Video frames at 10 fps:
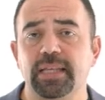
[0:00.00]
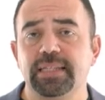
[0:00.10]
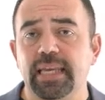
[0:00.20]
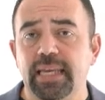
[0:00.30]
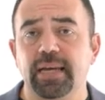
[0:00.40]
They
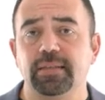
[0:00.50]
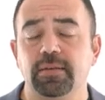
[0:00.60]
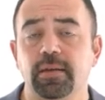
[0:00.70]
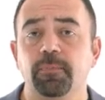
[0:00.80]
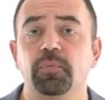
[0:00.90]
say, Iyad,
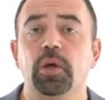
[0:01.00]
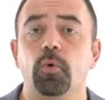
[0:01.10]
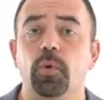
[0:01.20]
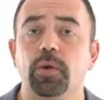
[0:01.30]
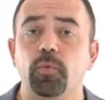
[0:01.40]

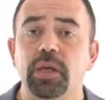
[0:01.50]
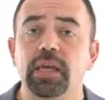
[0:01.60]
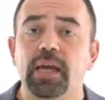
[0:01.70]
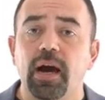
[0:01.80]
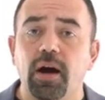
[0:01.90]
when
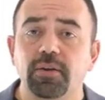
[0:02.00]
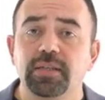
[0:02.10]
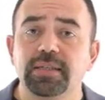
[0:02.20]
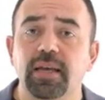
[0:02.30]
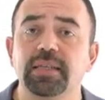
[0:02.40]
we are
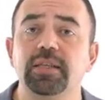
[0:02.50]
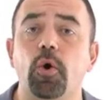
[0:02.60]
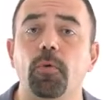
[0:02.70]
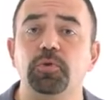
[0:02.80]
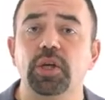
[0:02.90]
deciding the
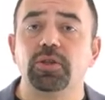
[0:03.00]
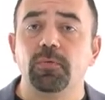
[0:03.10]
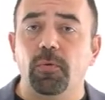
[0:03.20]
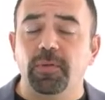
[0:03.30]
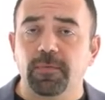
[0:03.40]

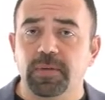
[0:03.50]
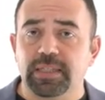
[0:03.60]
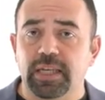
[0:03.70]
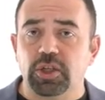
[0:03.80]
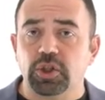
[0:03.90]
objective of the
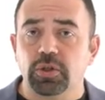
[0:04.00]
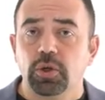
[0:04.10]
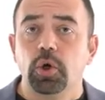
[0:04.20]
investigation,